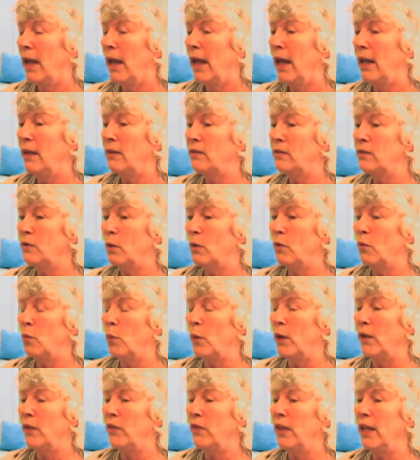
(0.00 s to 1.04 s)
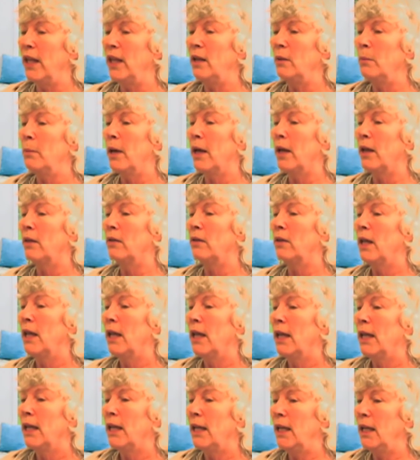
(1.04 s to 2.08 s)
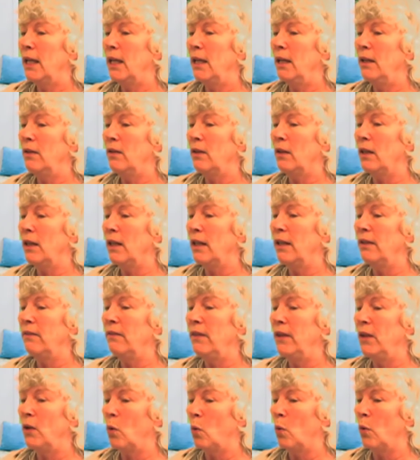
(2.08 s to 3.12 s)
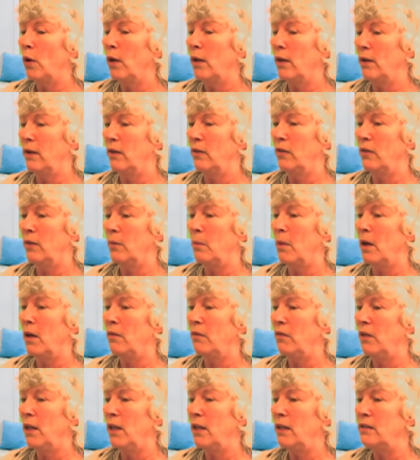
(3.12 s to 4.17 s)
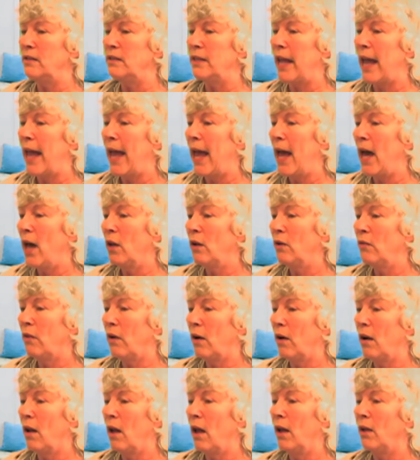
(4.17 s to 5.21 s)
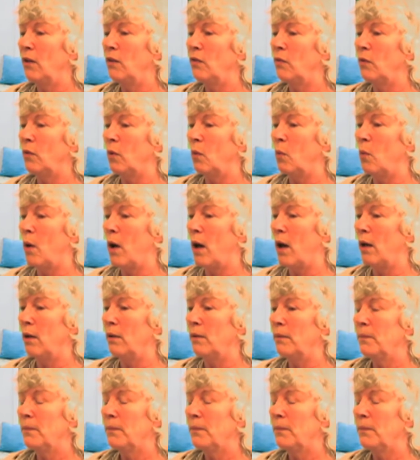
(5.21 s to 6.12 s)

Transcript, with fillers: And so if we think about getting the living organism of yeast out of our lives for a while,